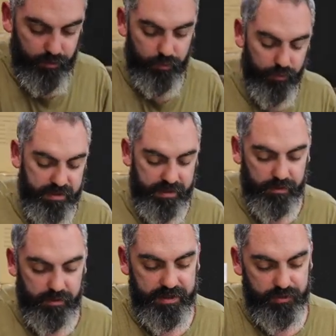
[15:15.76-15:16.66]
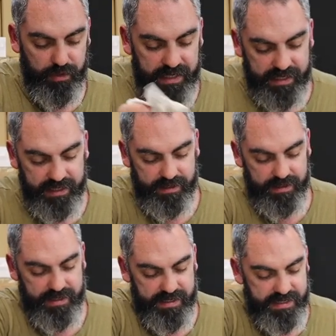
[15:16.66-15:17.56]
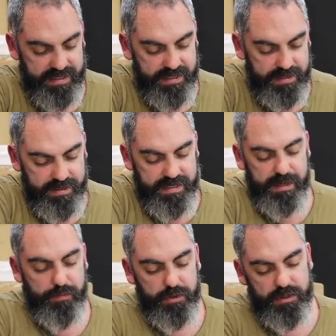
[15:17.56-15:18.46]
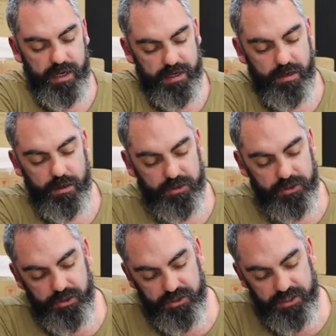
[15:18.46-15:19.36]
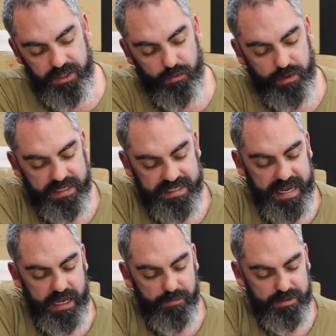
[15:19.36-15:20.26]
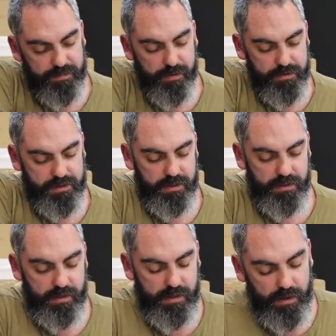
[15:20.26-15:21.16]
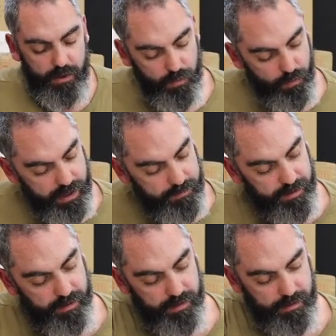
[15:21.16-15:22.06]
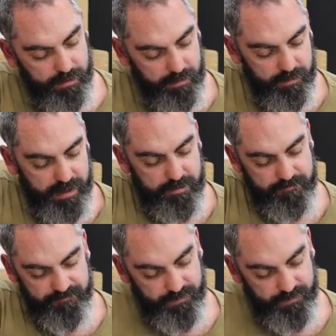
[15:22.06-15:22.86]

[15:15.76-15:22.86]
kind of deep or tight nooks, you're just going to want to dab as opposed to wipe. But